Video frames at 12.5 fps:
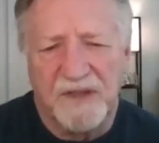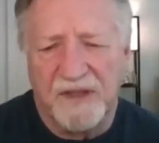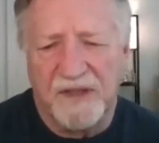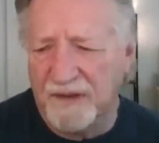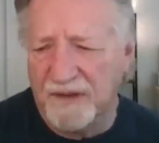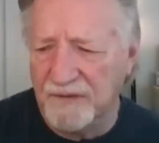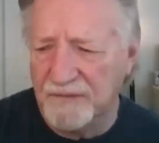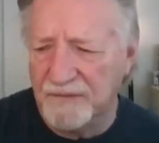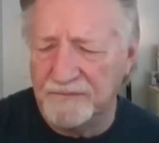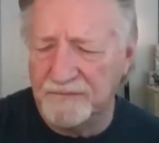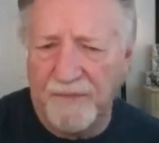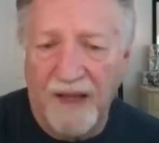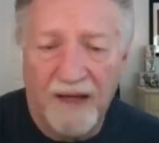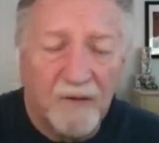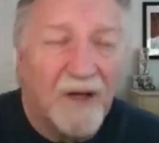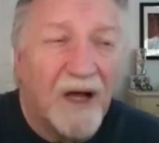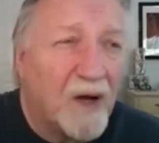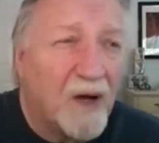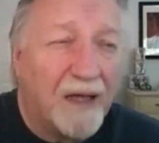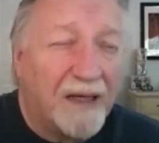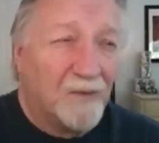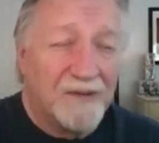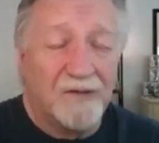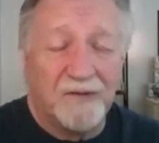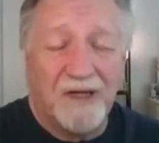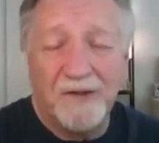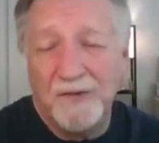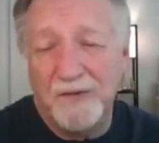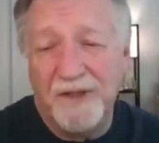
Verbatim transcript: I don't know how, I, otherwise, I don't know how you'd get involved